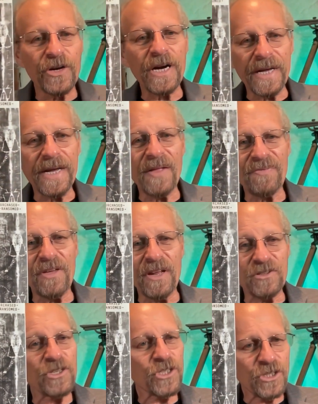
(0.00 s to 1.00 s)
going to get
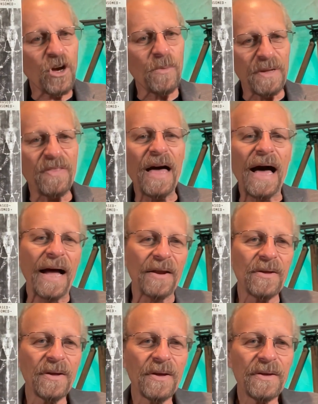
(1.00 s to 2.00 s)
this. Just show me that.
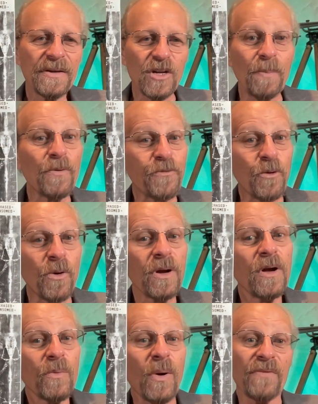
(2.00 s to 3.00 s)

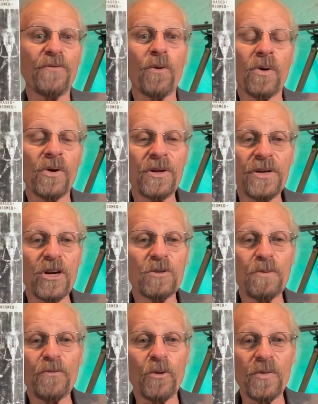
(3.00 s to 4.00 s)
Before 400 years
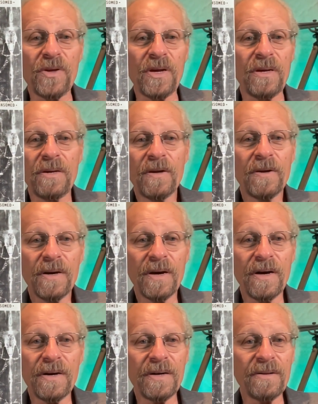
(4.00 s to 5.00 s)
before the
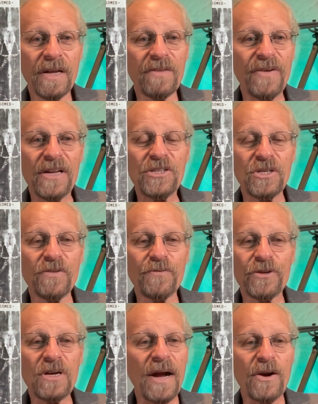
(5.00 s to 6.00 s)
invention of
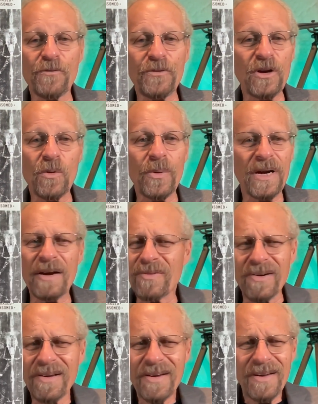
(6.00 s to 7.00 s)
photography or
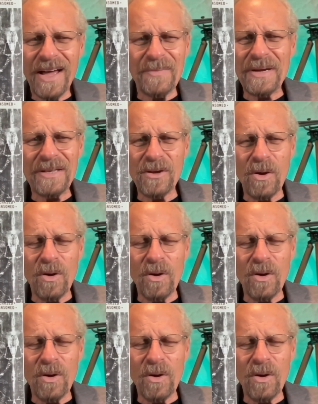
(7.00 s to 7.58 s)
whatever. I mean, the